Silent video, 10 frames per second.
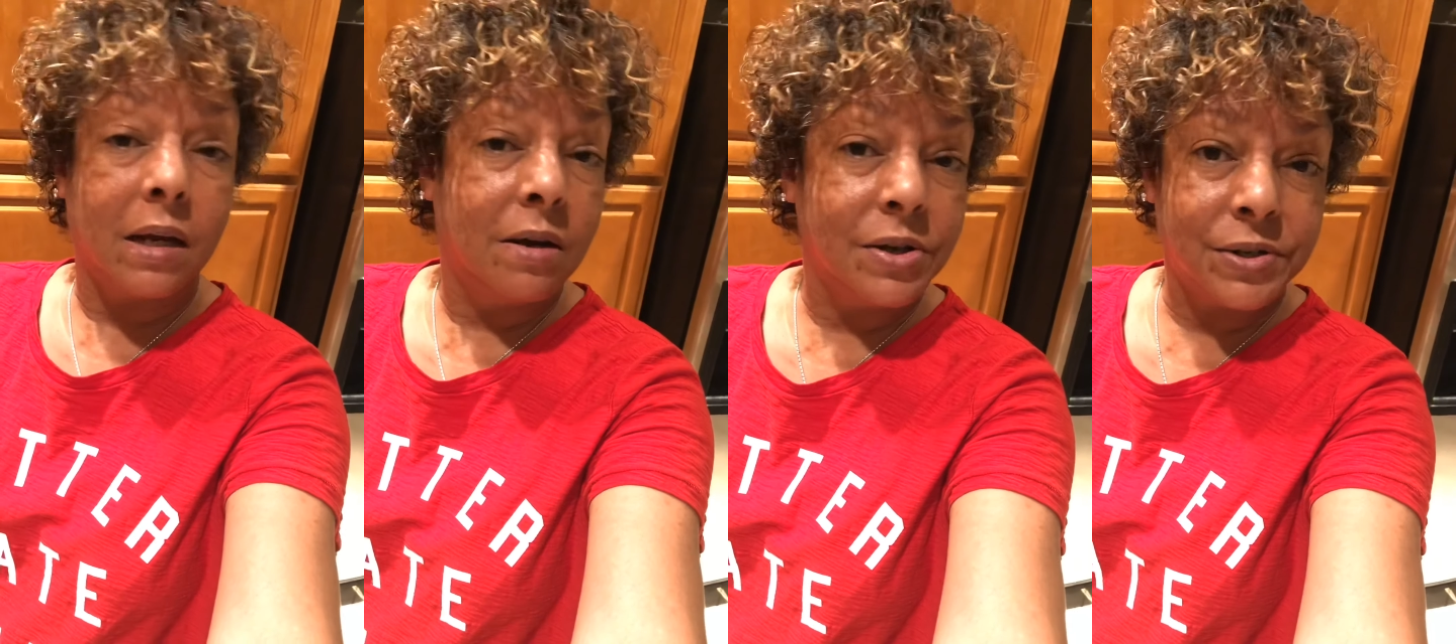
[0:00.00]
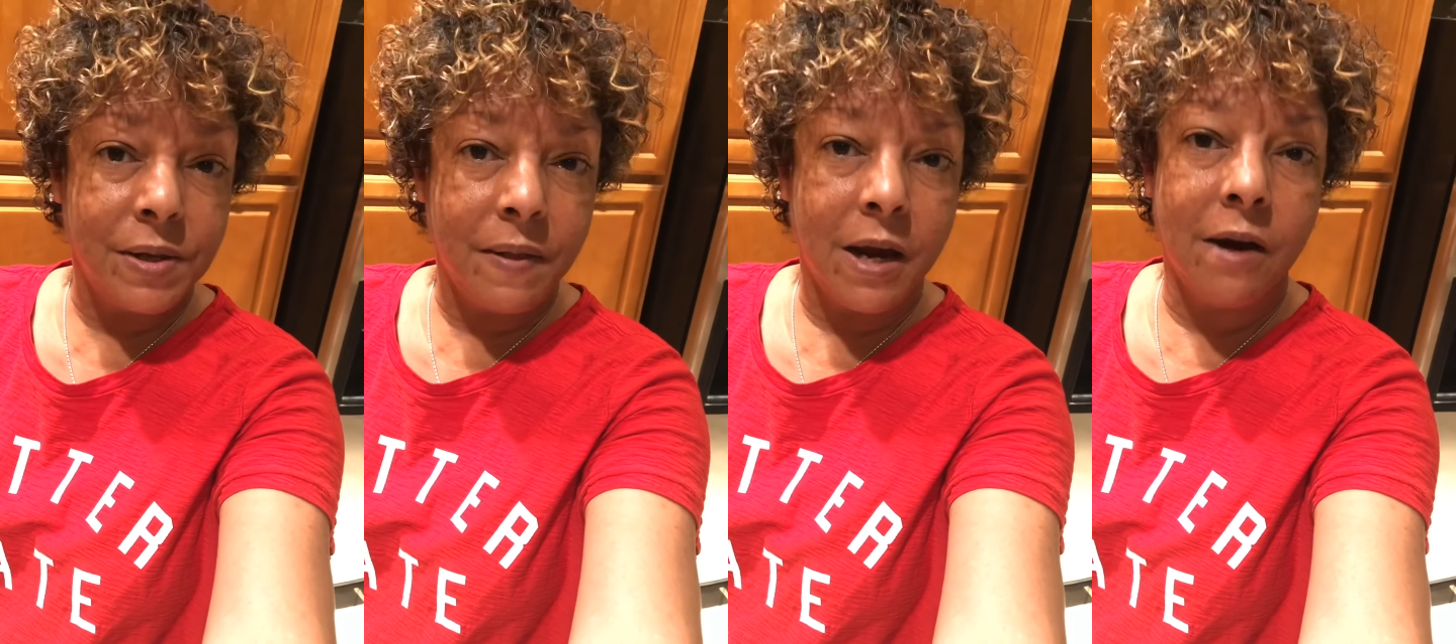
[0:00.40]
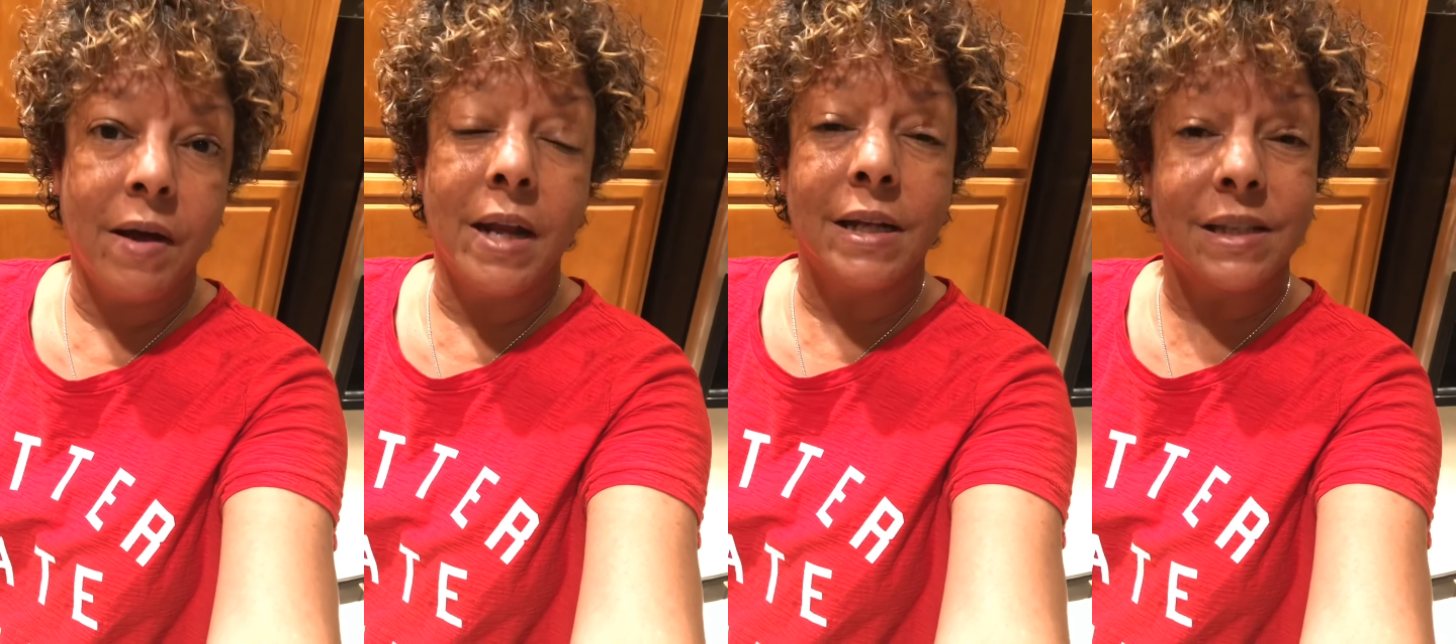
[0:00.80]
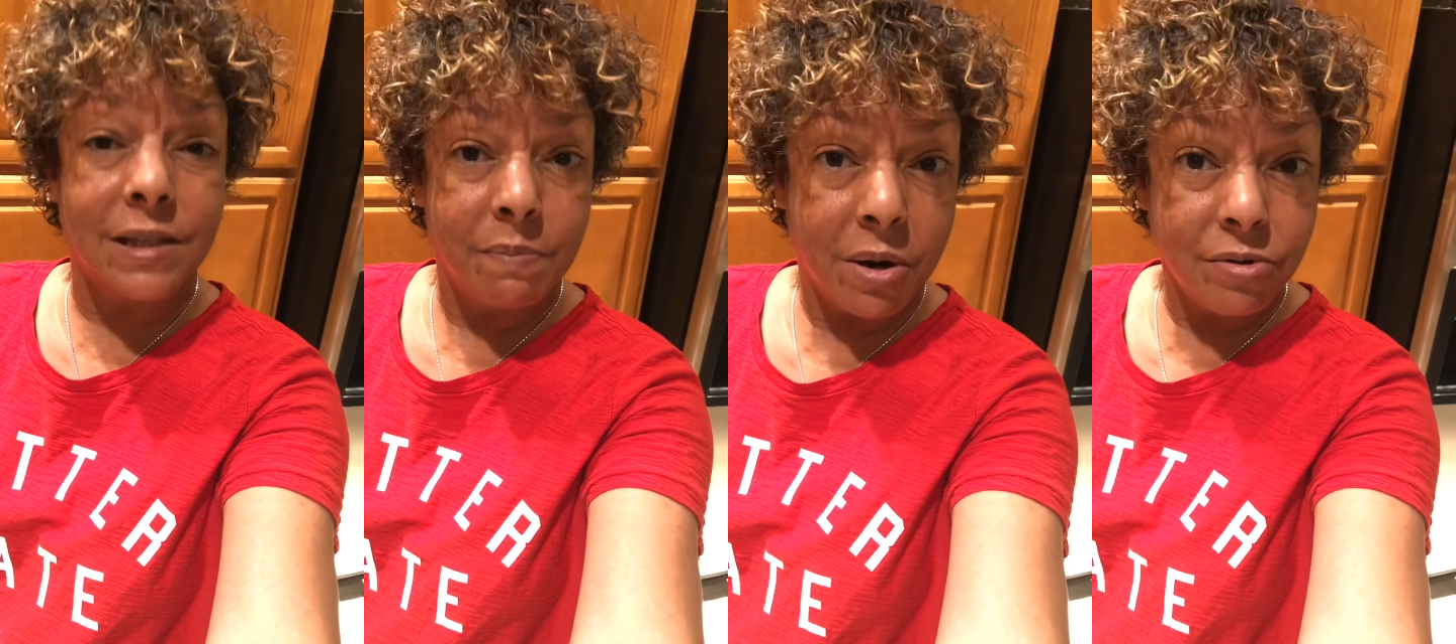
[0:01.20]
cooks in there, and it
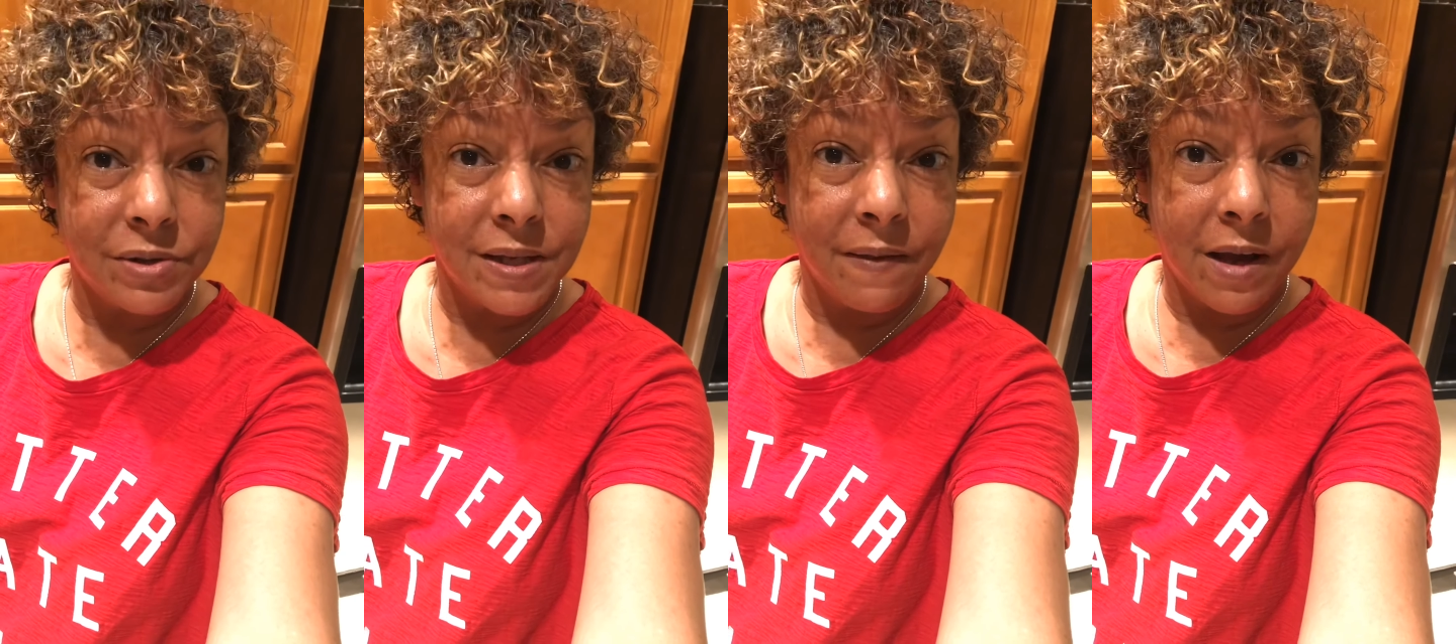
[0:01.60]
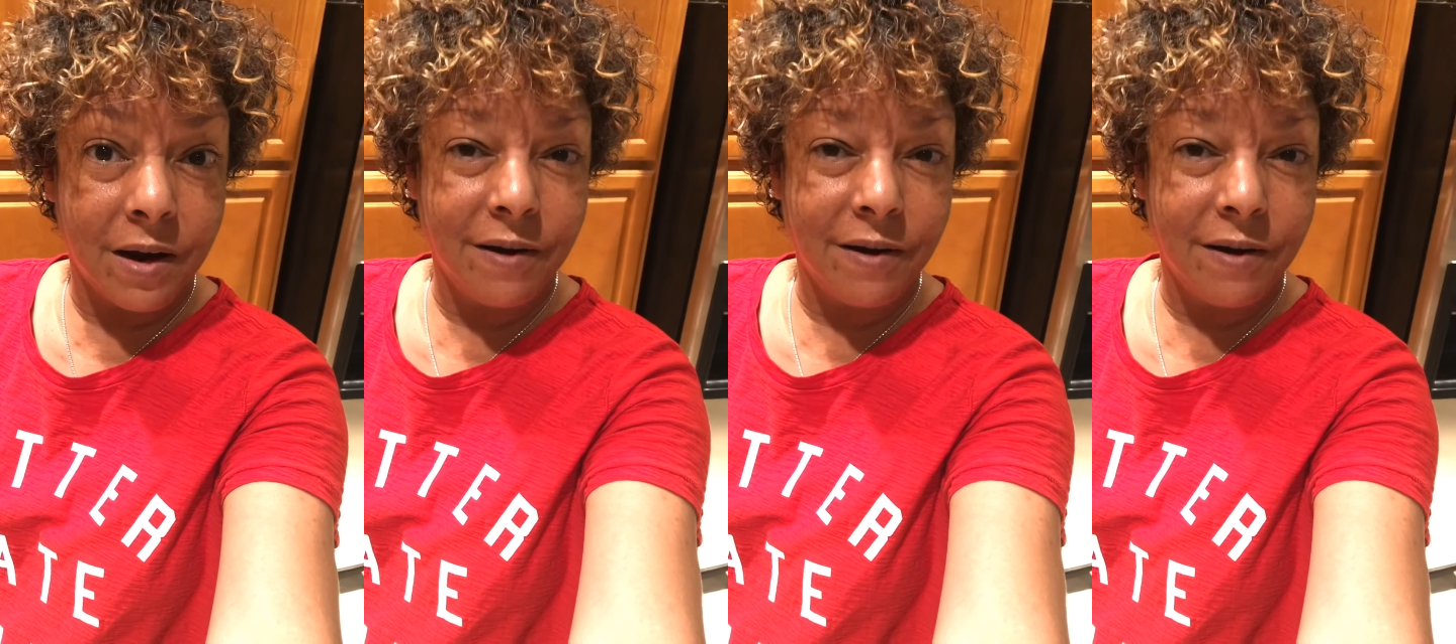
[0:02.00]
smokes in there,